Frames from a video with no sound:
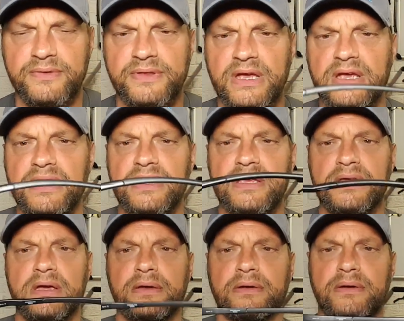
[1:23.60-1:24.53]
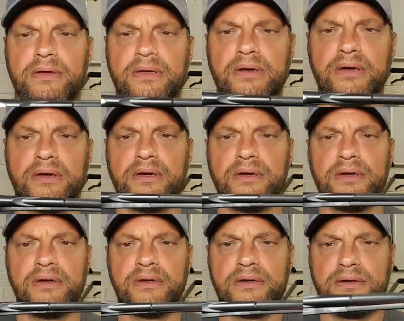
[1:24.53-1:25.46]
the
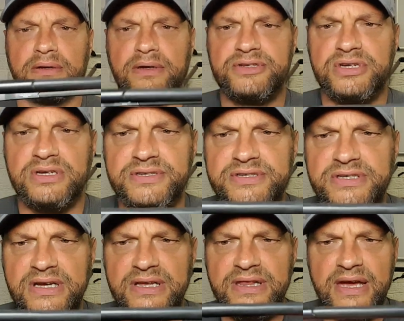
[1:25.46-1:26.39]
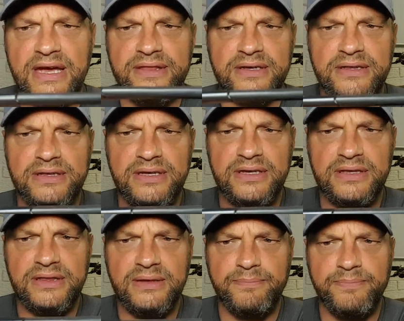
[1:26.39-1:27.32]
as you can see there, the,
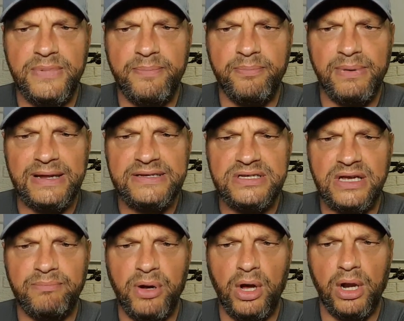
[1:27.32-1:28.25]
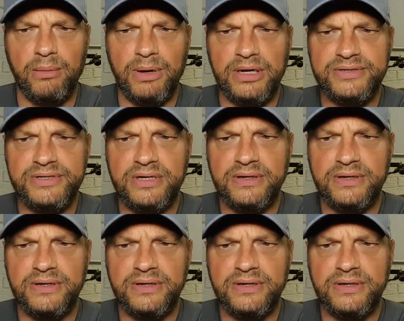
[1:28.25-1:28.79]
the, the, the plastic polymer